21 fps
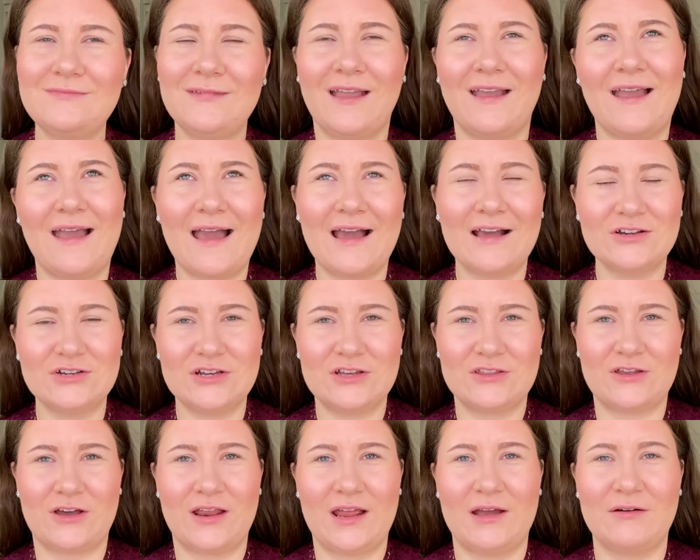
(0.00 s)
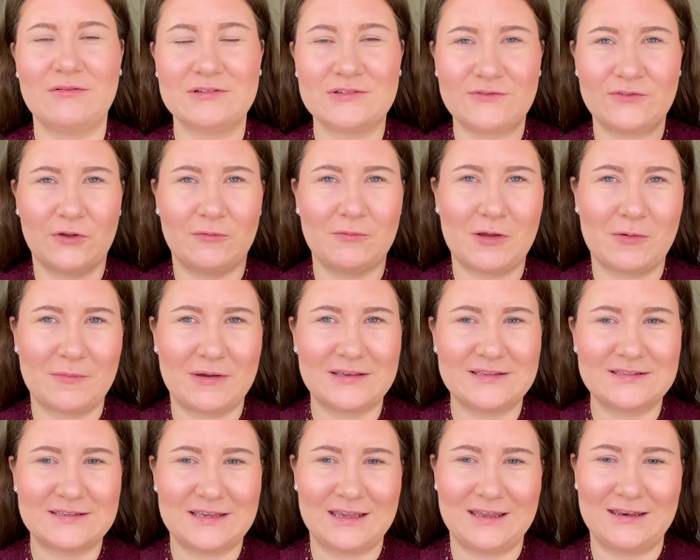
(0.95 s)
I actually thought I was filming my
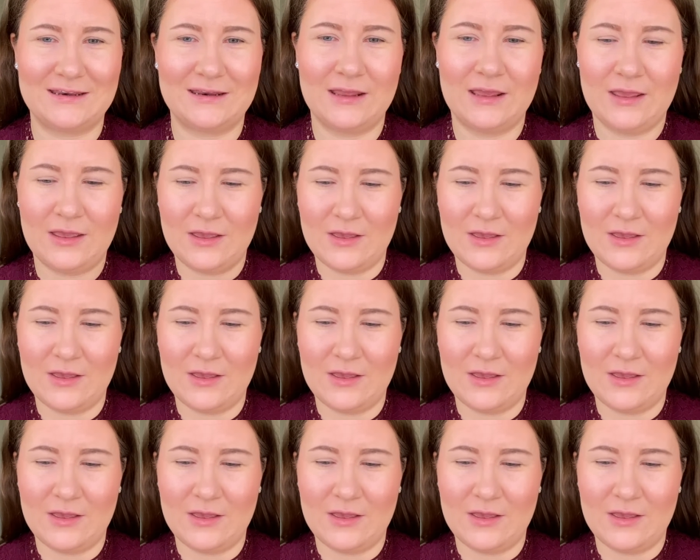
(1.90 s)
skin